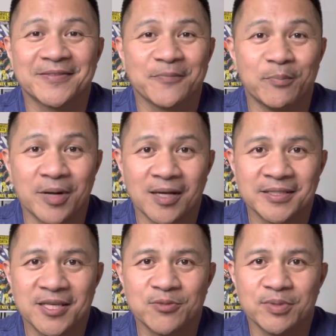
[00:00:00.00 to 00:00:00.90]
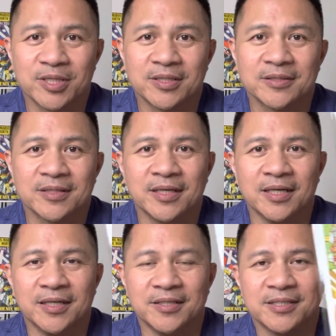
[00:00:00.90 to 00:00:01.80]
Bronze Age book.
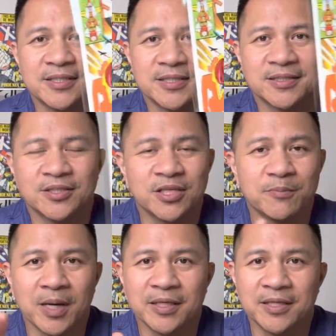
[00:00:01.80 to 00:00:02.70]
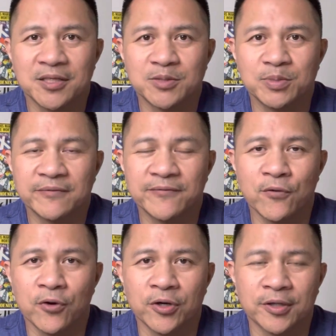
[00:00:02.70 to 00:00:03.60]
You can probably get this book
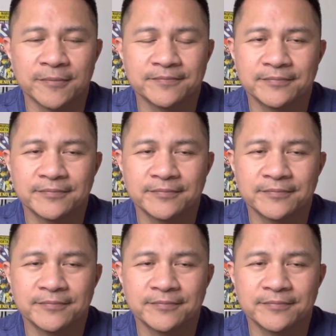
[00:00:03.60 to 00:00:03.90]
for